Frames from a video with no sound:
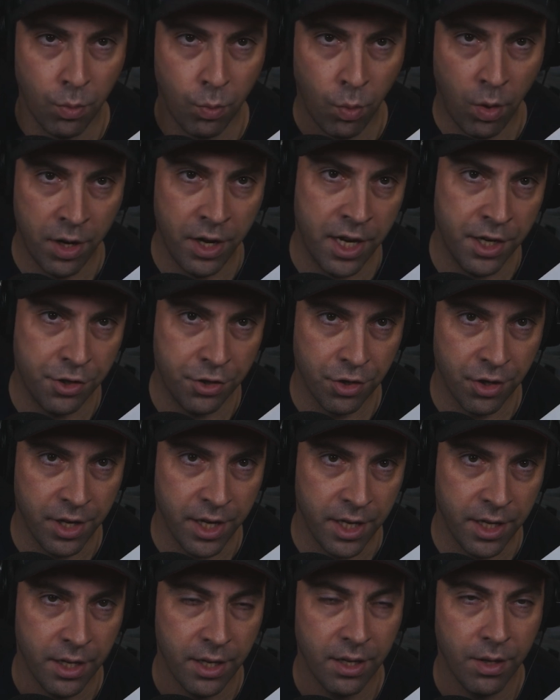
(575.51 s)
1
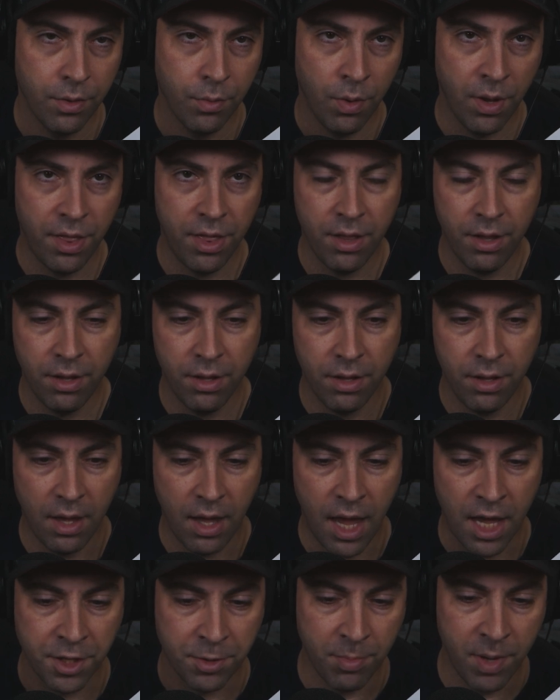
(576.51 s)
entry with
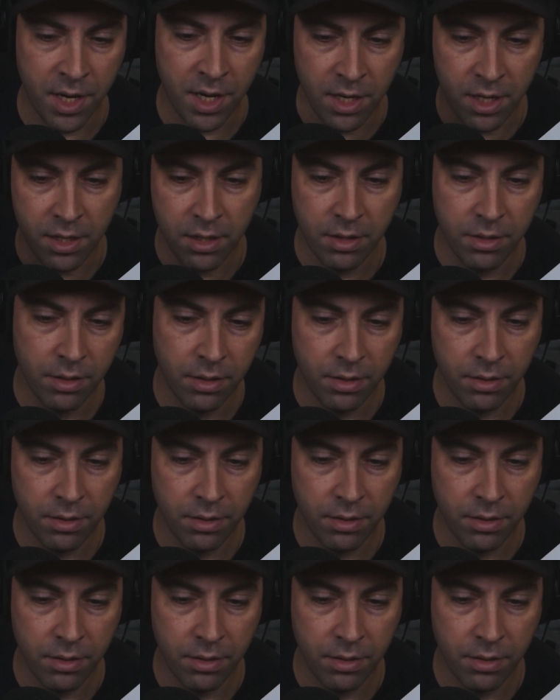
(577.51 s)
as many,